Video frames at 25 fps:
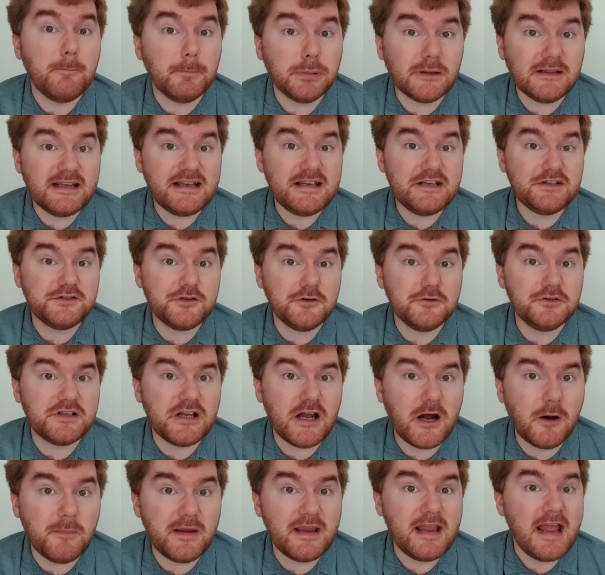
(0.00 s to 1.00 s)
Please do
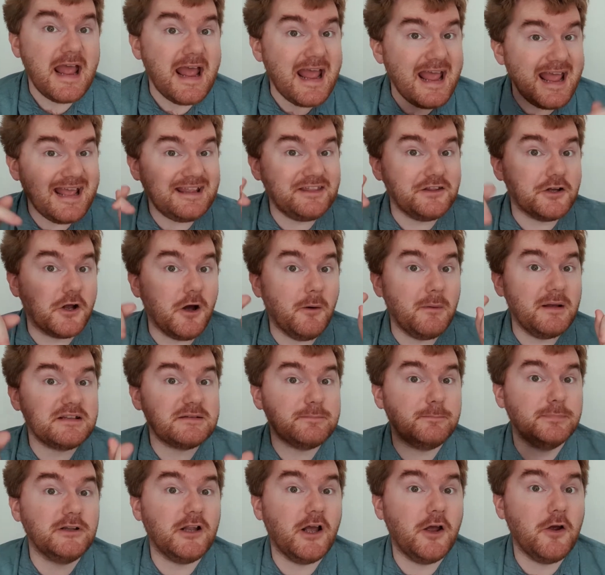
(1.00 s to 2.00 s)
tell me in the comments
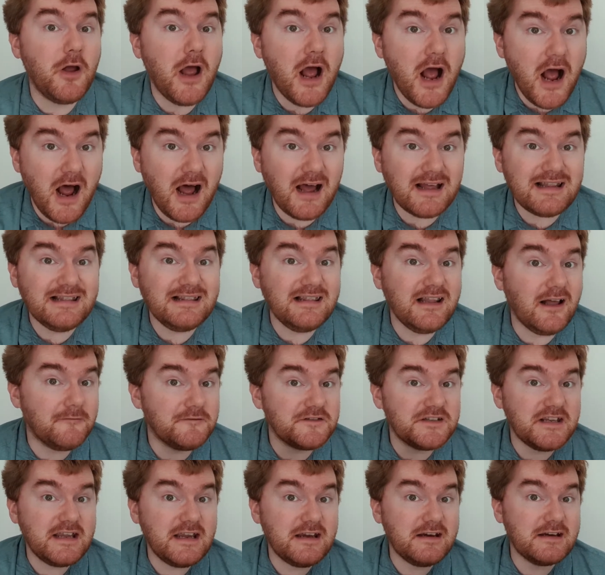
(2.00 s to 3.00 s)
below. I'd love
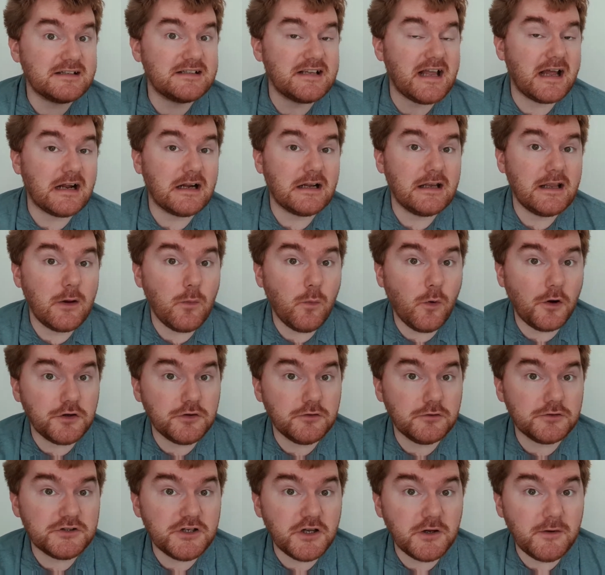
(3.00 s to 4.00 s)
to hear exactly what
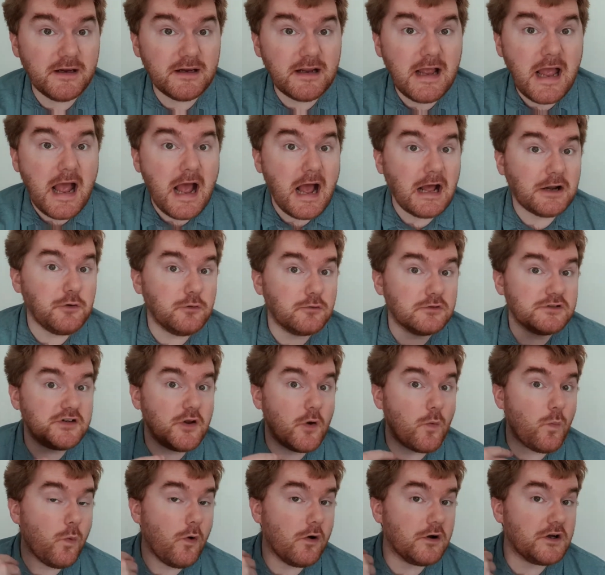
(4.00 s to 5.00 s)
you're doing and
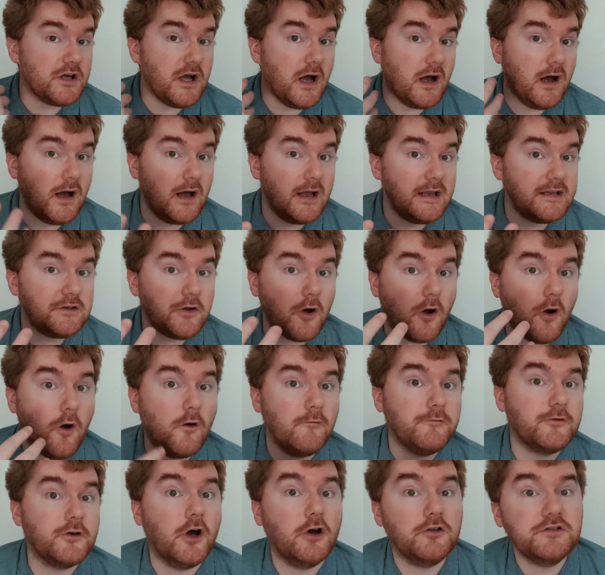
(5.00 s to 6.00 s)
also what kind
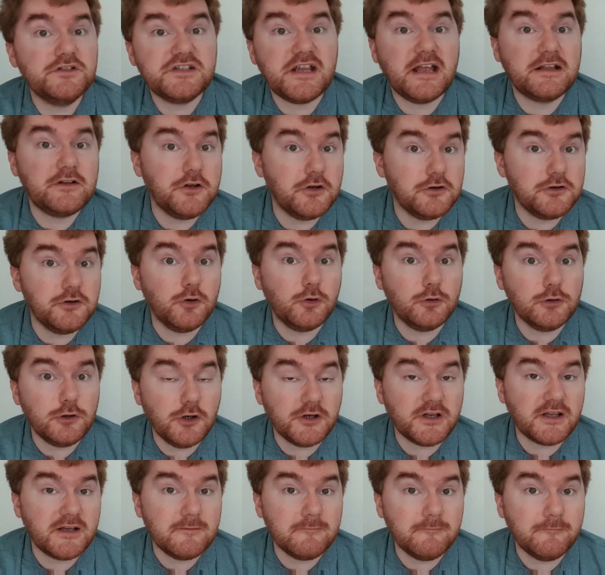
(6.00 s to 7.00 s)
of content you're
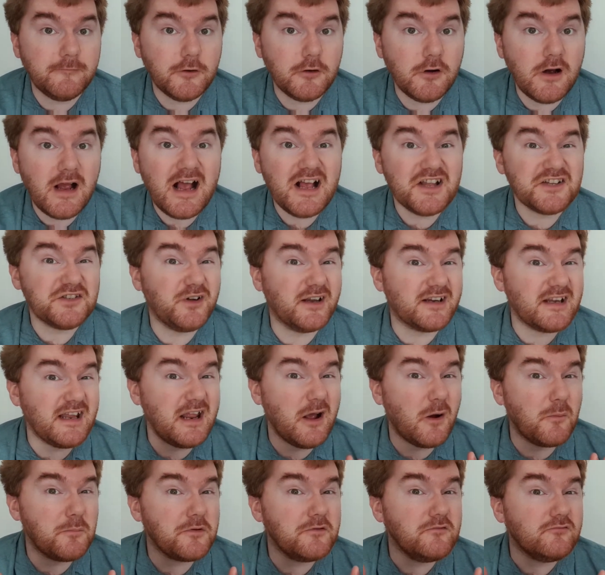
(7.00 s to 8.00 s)
looking for so I can
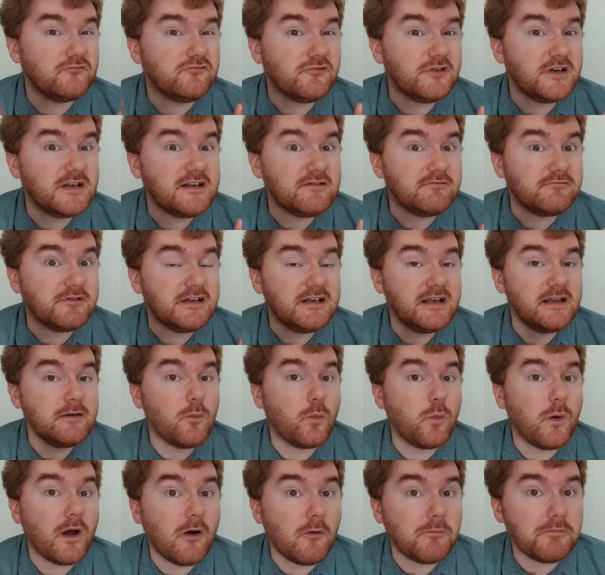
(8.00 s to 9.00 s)
help you really, really
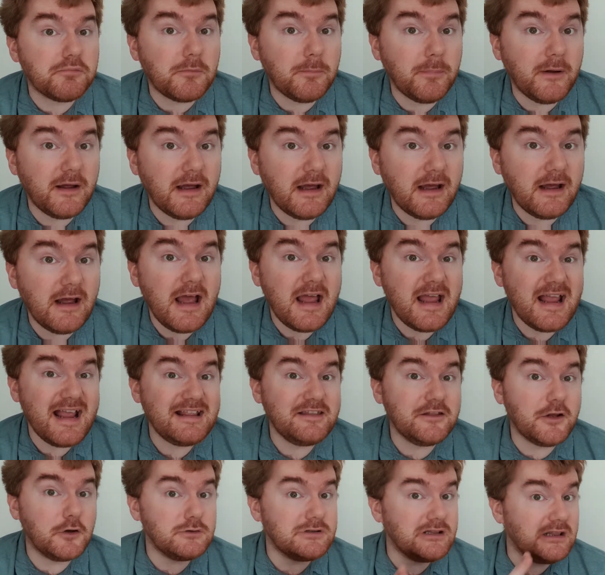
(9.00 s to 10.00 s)
well prepare
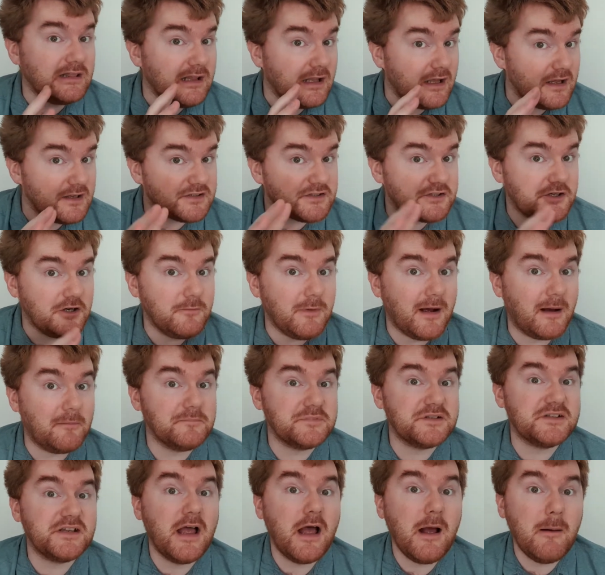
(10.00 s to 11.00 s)
in those last two
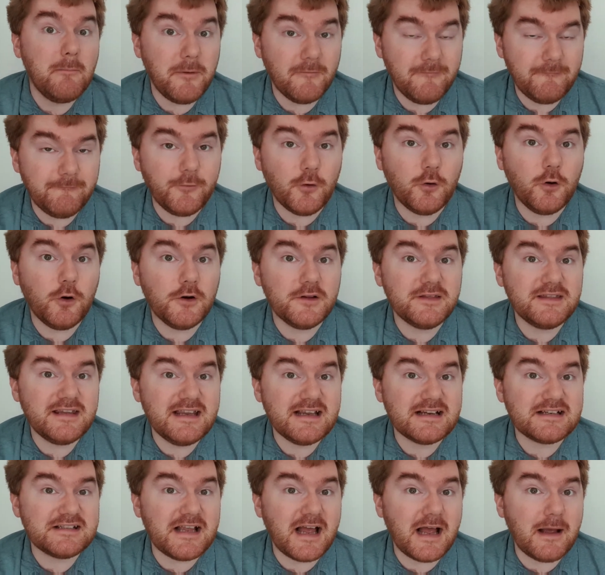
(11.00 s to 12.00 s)
months before the
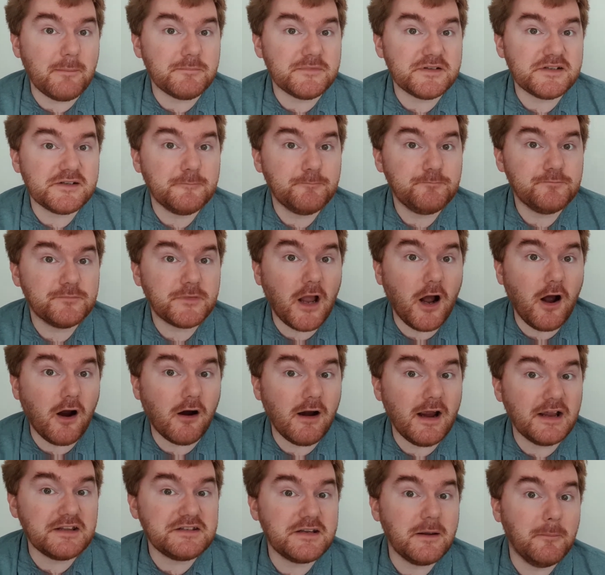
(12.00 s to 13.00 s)
exams. All
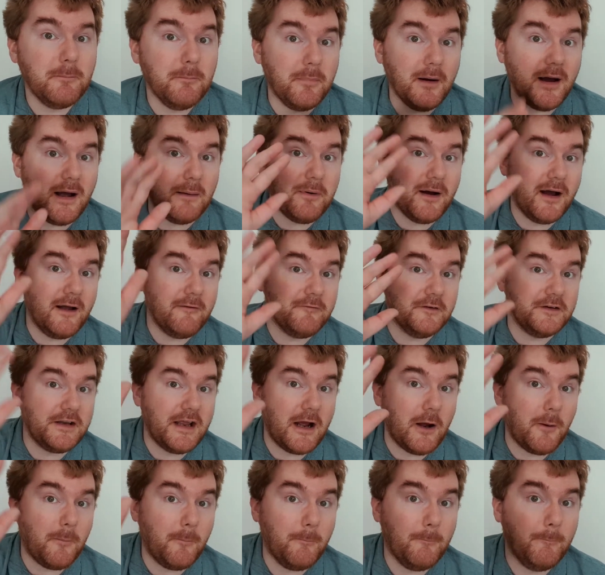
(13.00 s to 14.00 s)
right, bye bye for
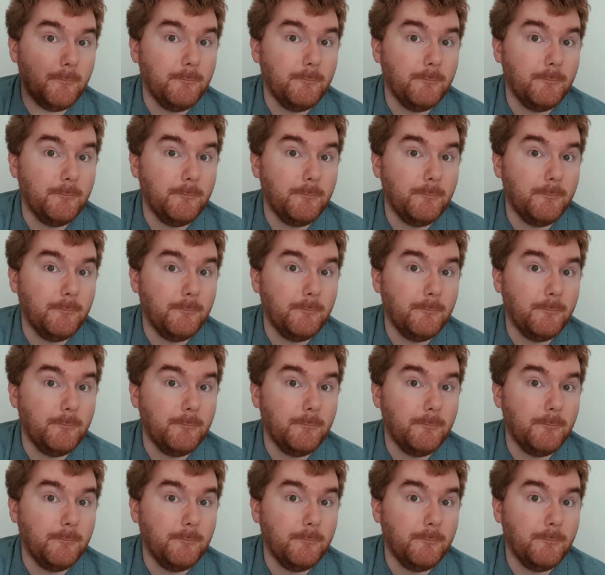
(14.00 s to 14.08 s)
now.